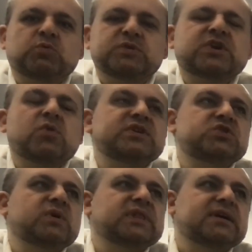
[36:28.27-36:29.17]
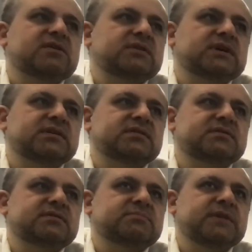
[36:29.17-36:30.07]
or was going to allow
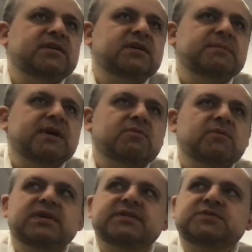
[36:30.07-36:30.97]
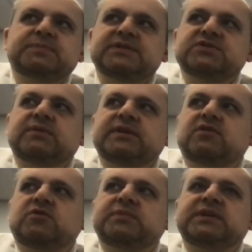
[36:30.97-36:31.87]
a, uh, a marijuana
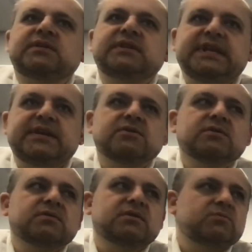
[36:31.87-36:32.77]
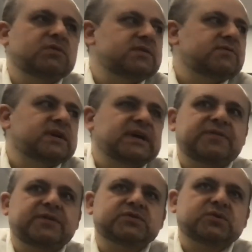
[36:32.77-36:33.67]
dispensary to open near one of our
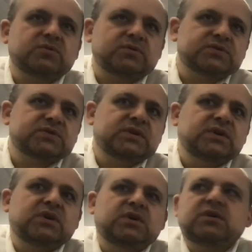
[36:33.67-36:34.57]
Catholic schools.